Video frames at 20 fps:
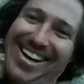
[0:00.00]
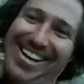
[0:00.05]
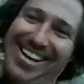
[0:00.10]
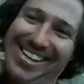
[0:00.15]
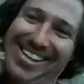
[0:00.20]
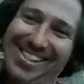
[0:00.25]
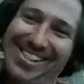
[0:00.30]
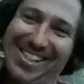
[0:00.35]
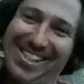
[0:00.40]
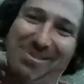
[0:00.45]
Can't
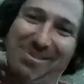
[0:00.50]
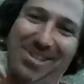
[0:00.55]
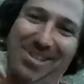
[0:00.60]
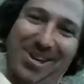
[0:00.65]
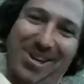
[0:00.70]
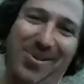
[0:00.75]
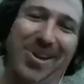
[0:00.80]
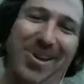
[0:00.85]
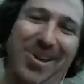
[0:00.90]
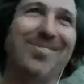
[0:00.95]
you just give me
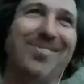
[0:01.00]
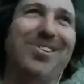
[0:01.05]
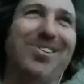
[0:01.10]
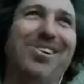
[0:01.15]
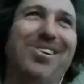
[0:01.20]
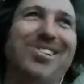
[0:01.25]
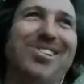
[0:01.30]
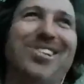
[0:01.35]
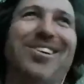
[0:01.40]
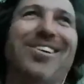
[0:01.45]
the quicker
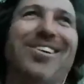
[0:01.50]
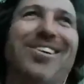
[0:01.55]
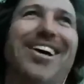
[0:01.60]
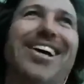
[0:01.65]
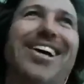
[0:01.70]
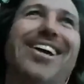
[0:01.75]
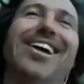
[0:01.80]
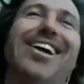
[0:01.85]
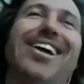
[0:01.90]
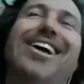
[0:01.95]
version,
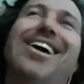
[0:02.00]
Craig?